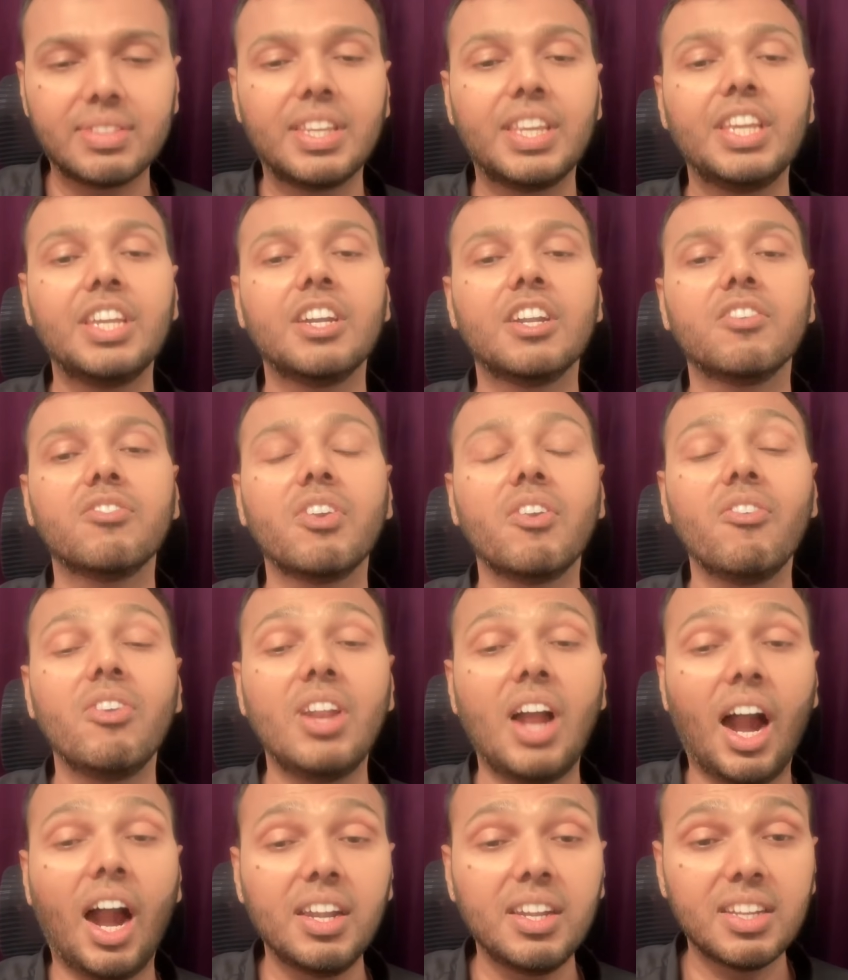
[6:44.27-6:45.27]
Here we
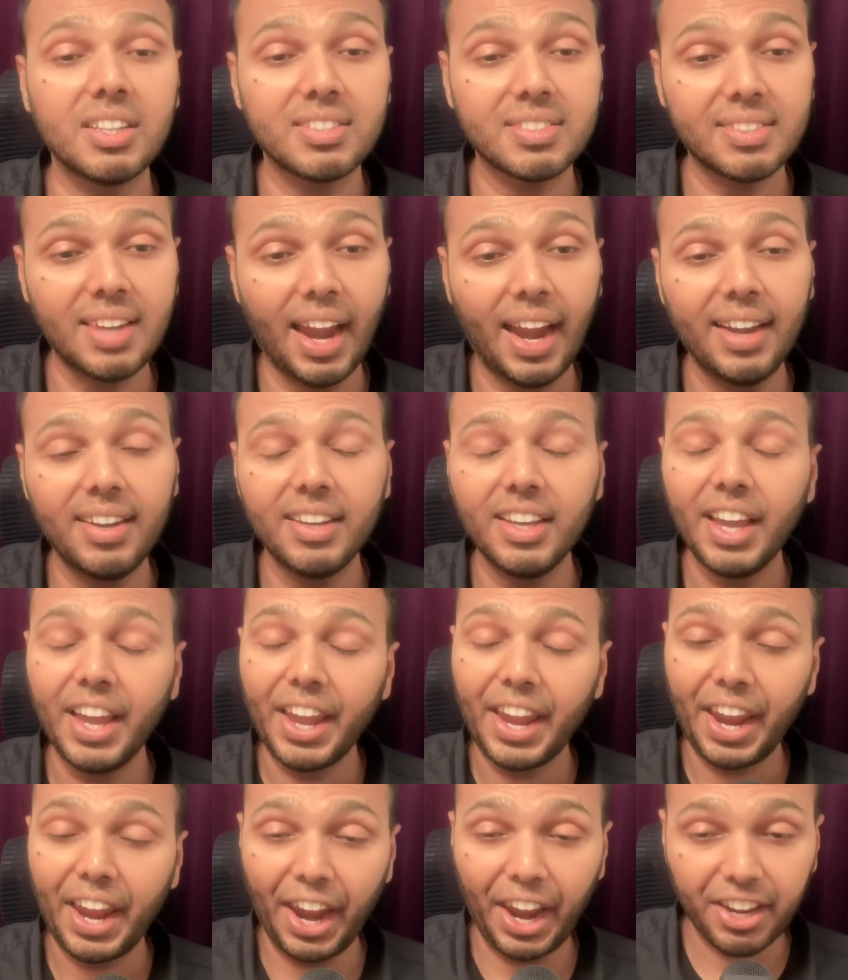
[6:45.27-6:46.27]
will understand
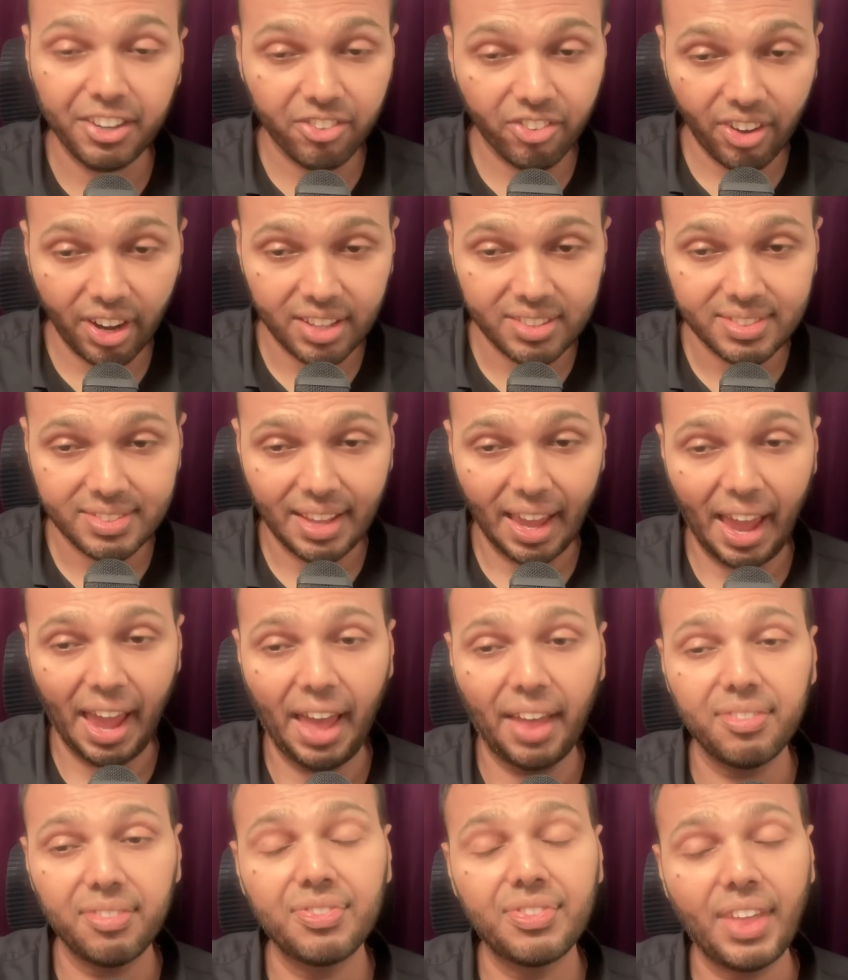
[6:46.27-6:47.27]
ingress
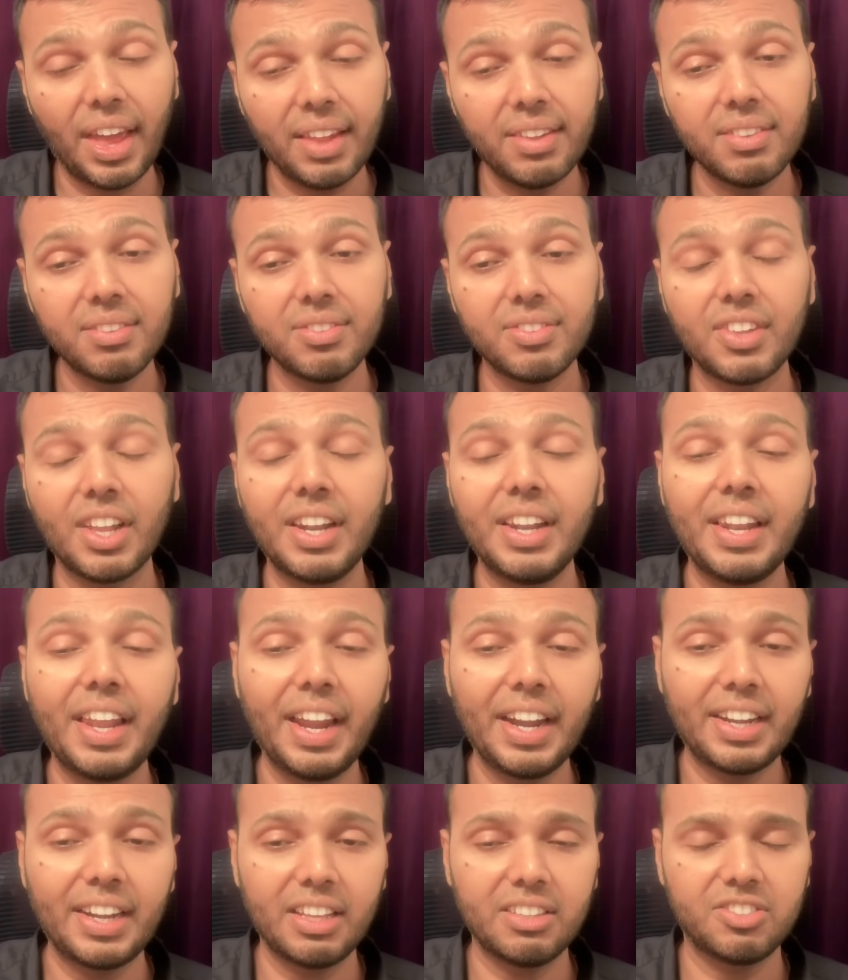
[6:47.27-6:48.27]
and then the
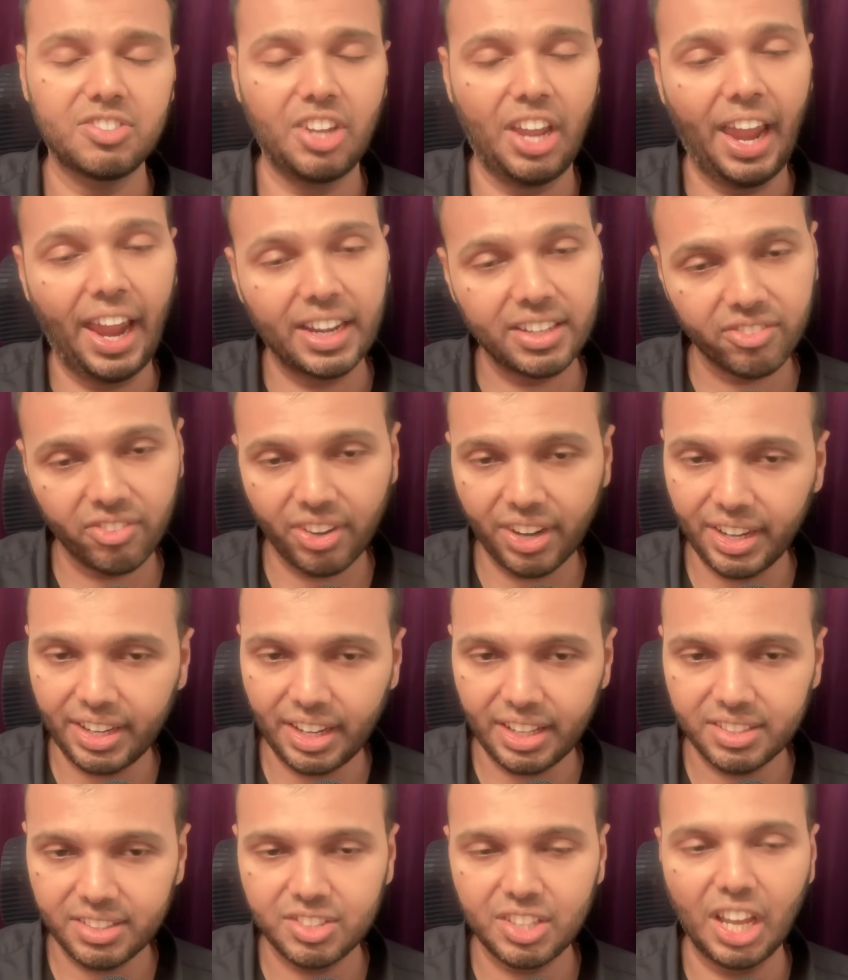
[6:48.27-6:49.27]
latest and
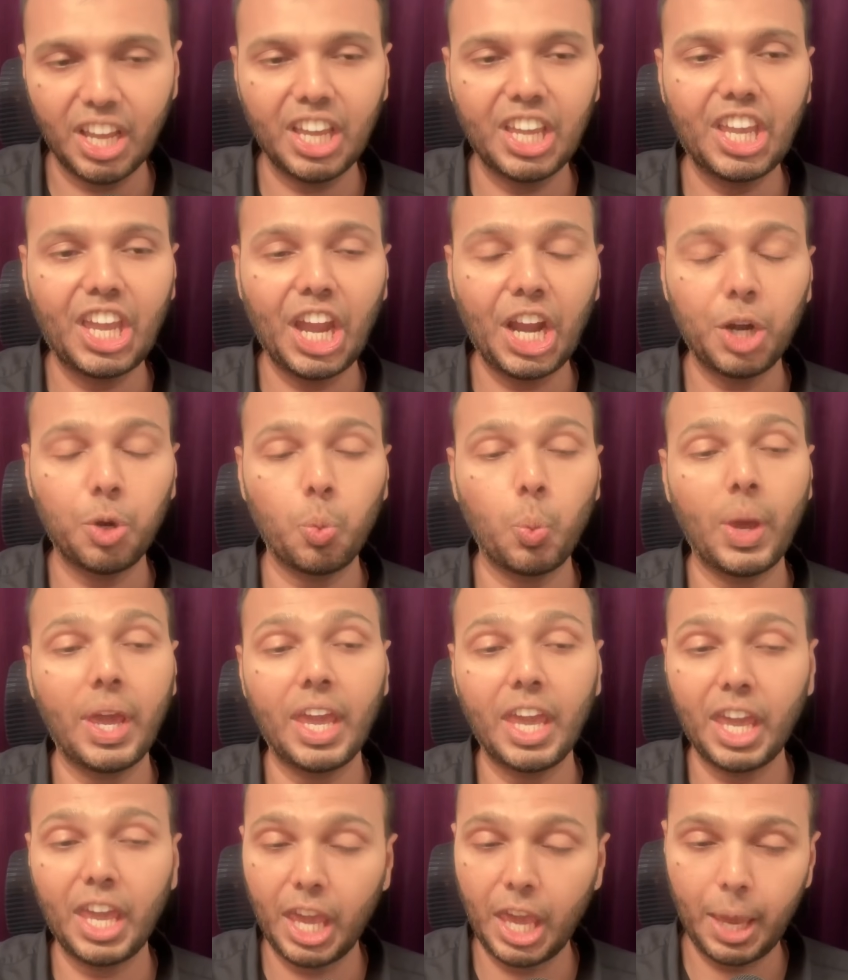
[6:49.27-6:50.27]
greatest
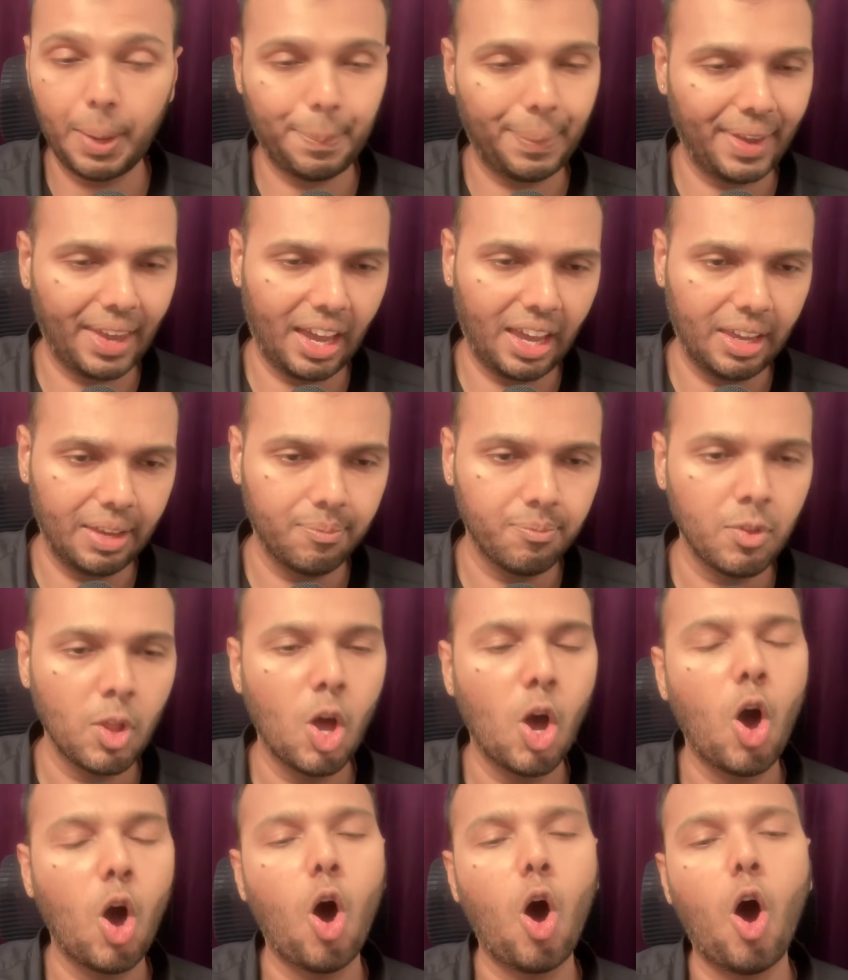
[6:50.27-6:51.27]
gateway API
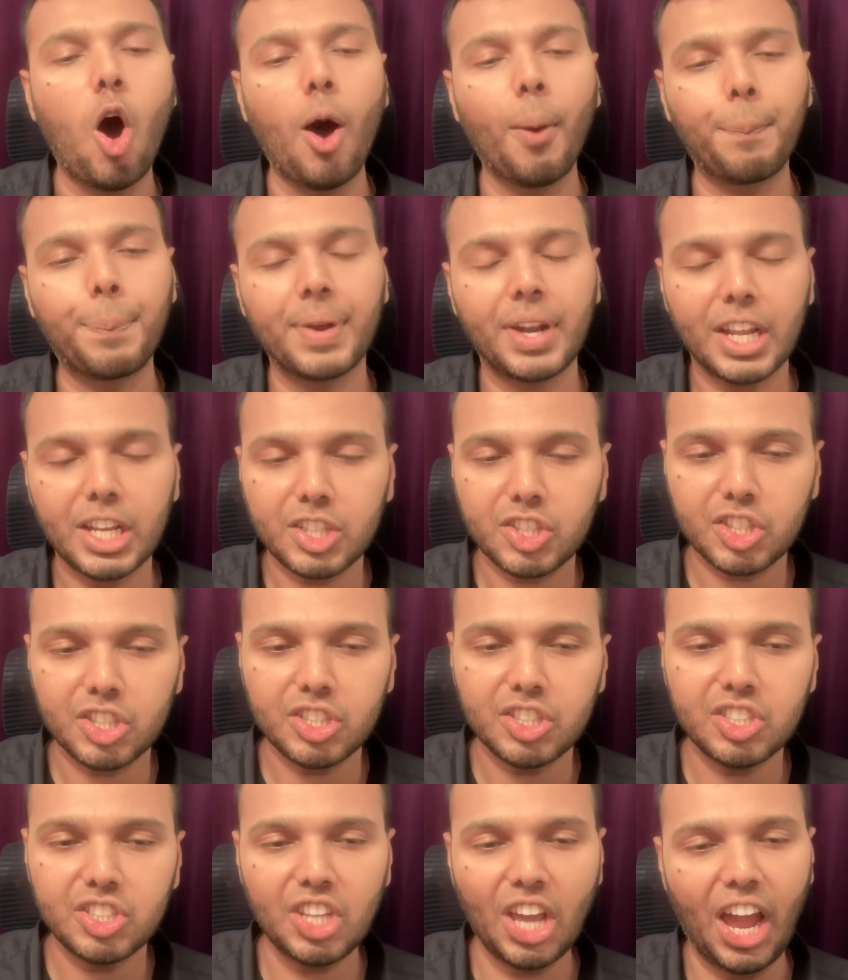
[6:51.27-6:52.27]

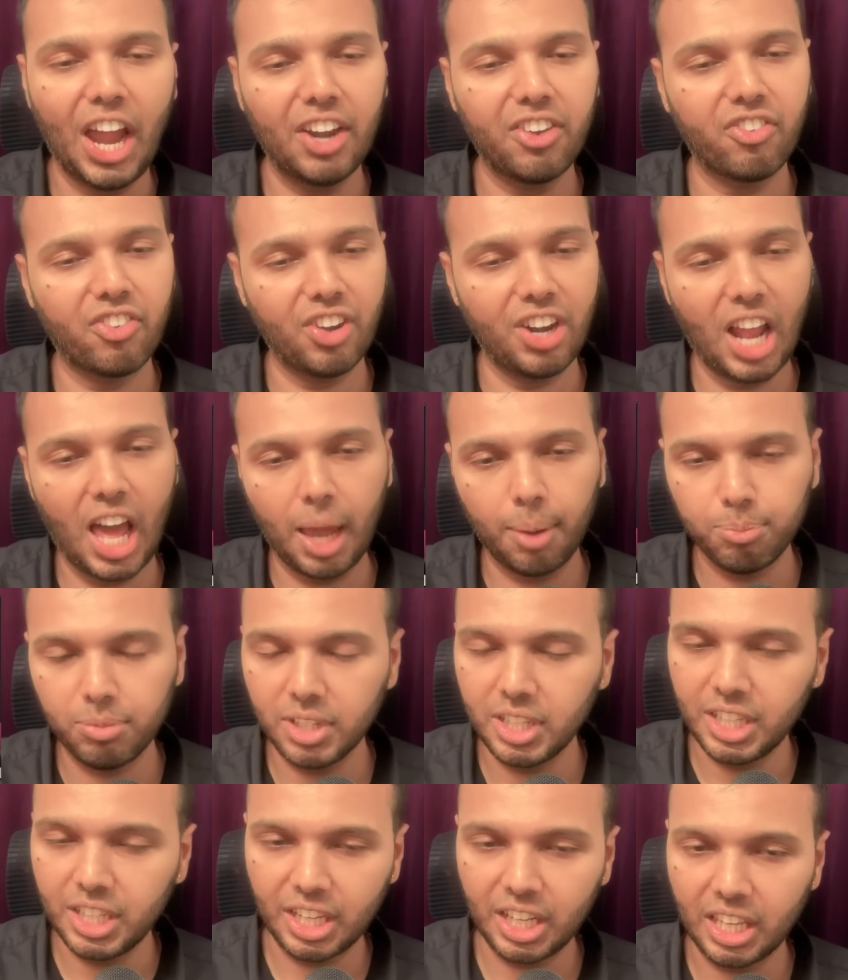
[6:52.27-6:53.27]
operations and
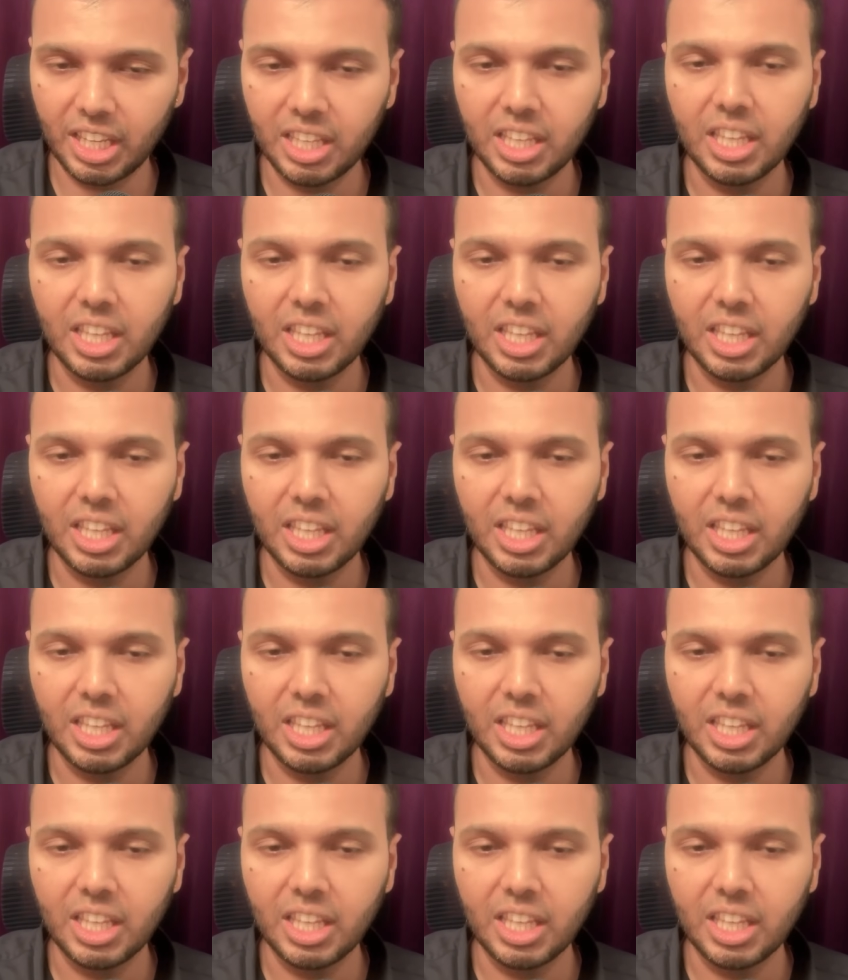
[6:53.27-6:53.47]
reliability.